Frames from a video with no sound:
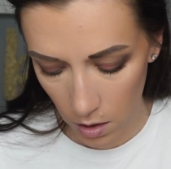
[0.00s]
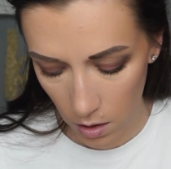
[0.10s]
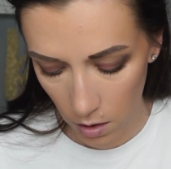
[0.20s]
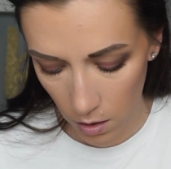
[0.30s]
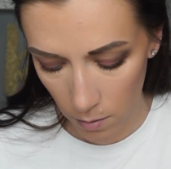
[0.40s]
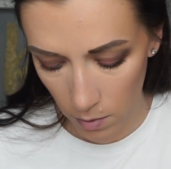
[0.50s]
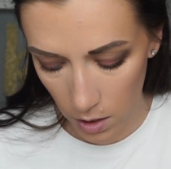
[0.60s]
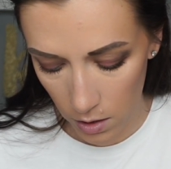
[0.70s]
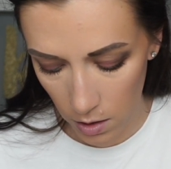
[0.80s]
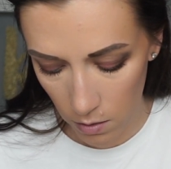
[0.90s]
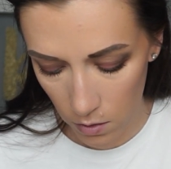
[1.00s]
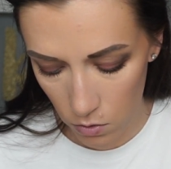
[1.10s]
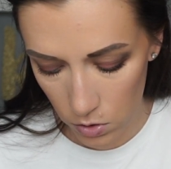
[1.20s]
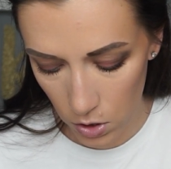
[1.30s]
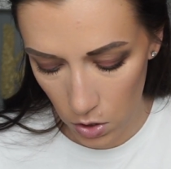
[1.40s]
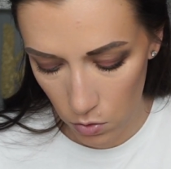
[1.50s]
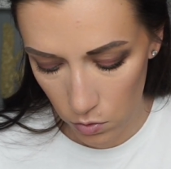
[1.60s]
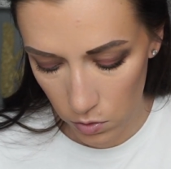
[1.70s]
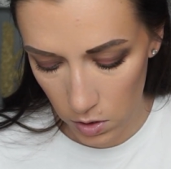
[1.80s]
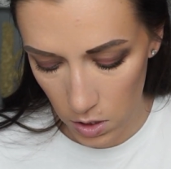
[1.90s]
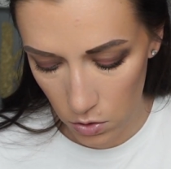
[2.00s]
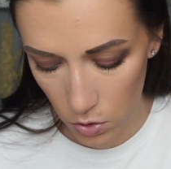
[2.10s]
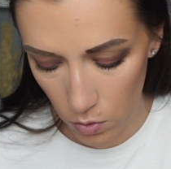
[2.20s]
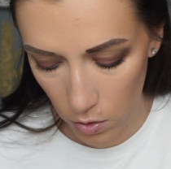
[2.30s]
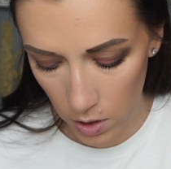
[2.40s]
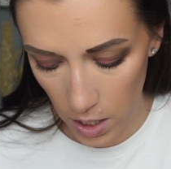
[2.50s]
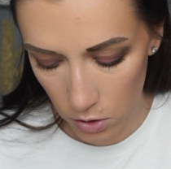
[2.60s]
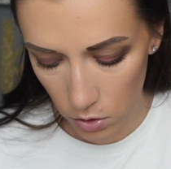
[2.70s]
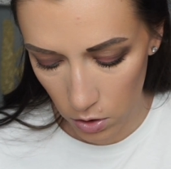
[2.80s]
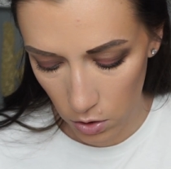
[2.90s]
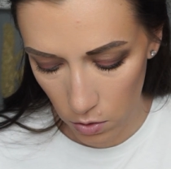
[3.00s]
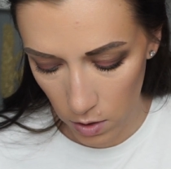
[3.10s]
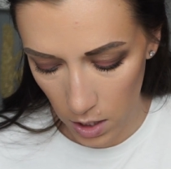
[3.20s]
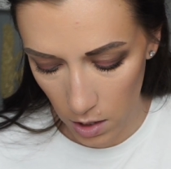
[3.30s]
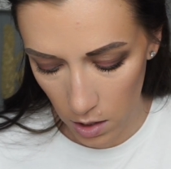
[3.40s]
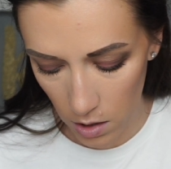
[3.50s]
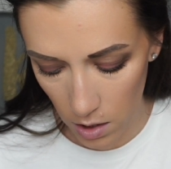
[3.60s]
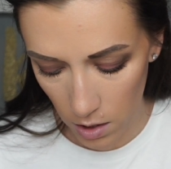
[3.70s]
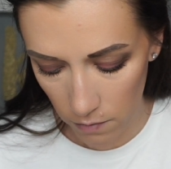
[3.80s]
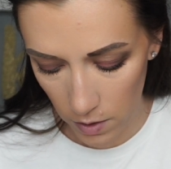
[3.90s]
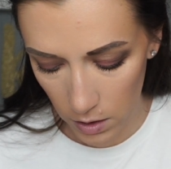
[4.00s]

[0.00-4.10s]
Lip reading: I used to use the Duo lash glue and then I